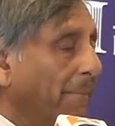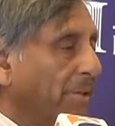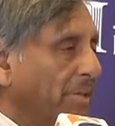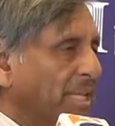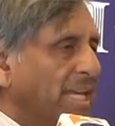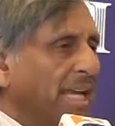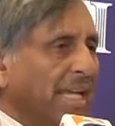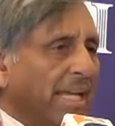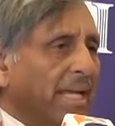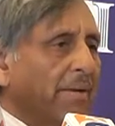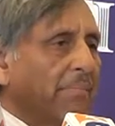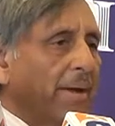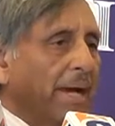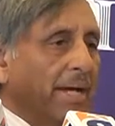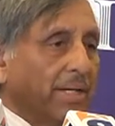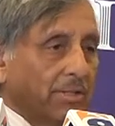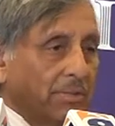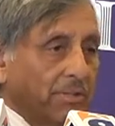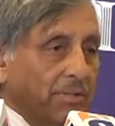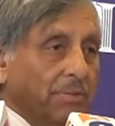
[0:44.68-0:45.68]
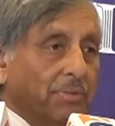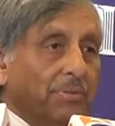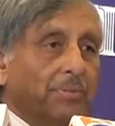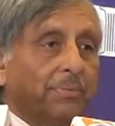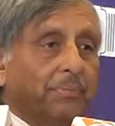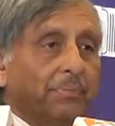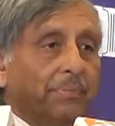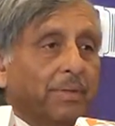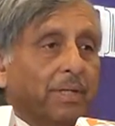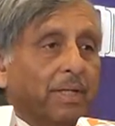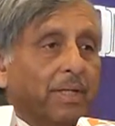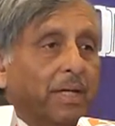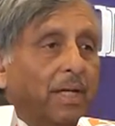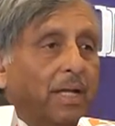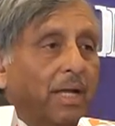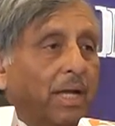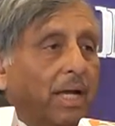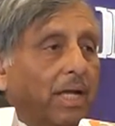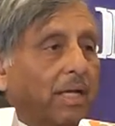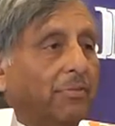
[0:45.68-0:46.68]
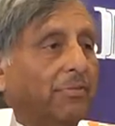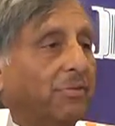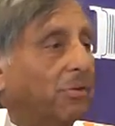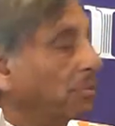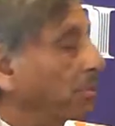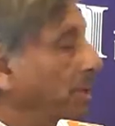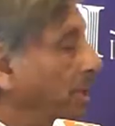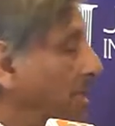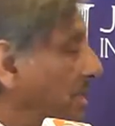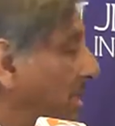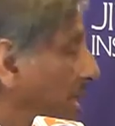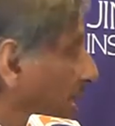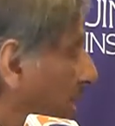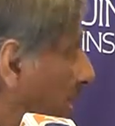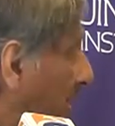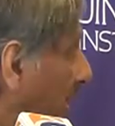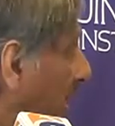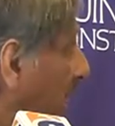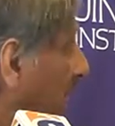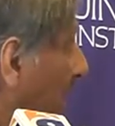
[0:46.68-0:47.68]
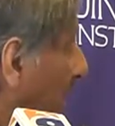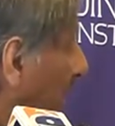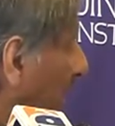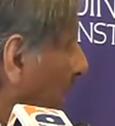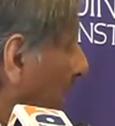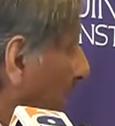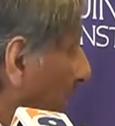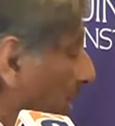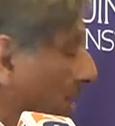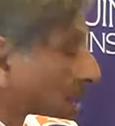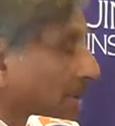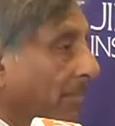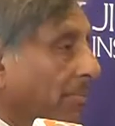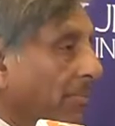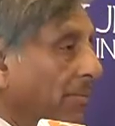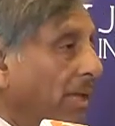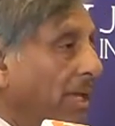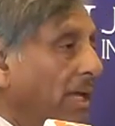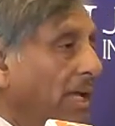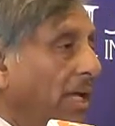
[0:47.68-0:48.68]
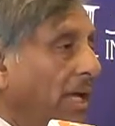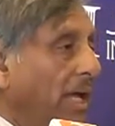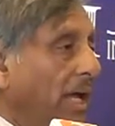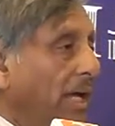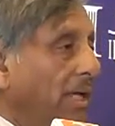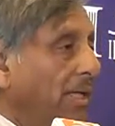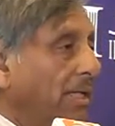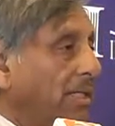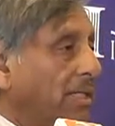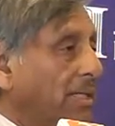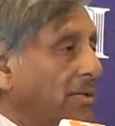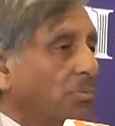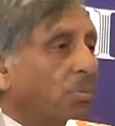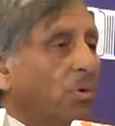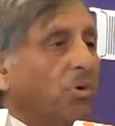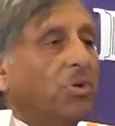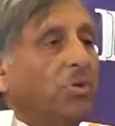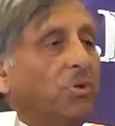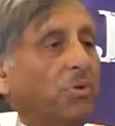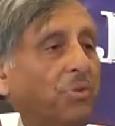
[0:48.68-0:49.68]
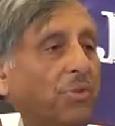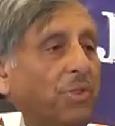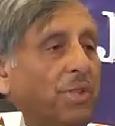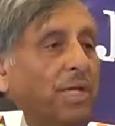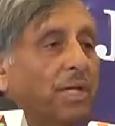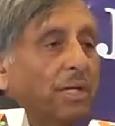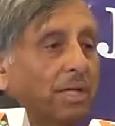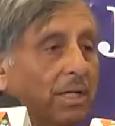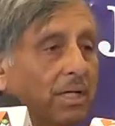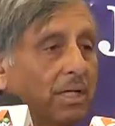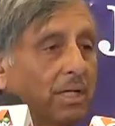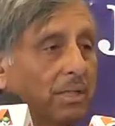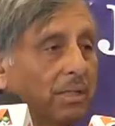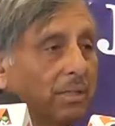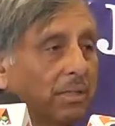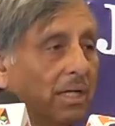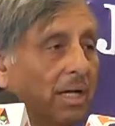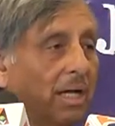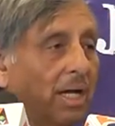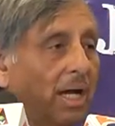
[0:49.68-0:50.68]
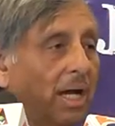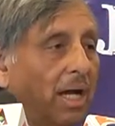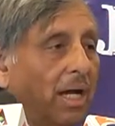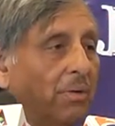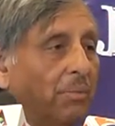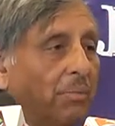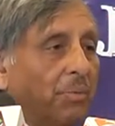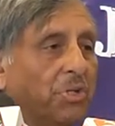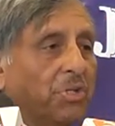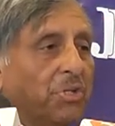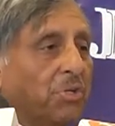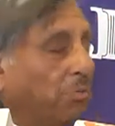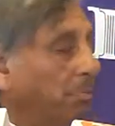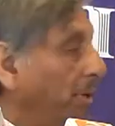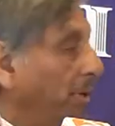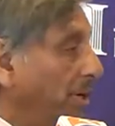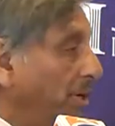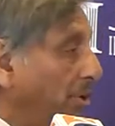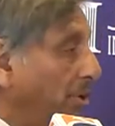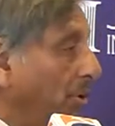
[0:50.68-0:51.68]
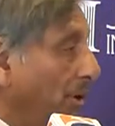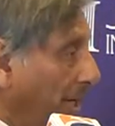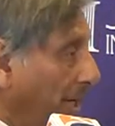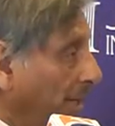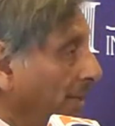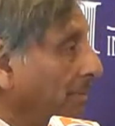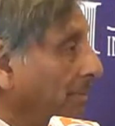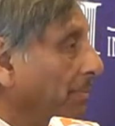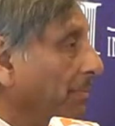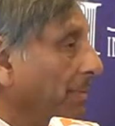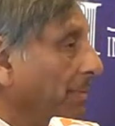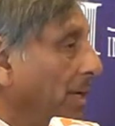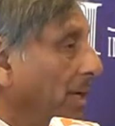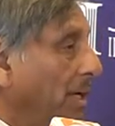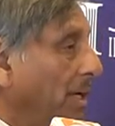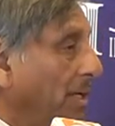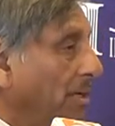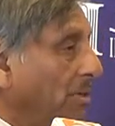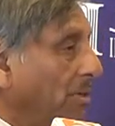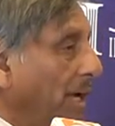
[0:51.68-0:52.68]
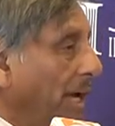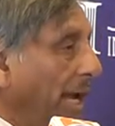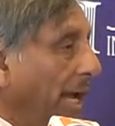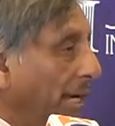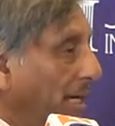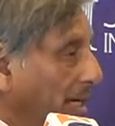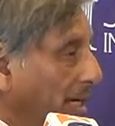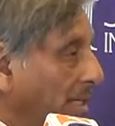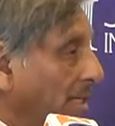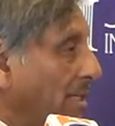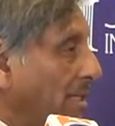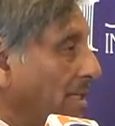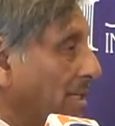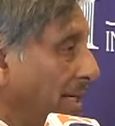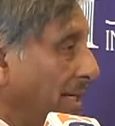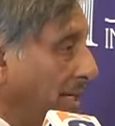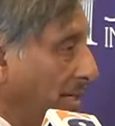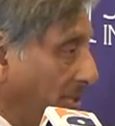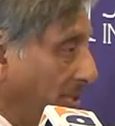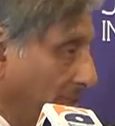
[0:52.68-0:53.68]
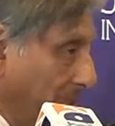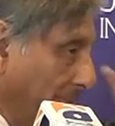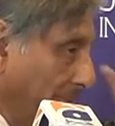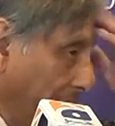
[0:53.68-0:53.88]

Then I get back to you. And a few minutes later he rang me. And he said, what do you think we should be doing to end this tension?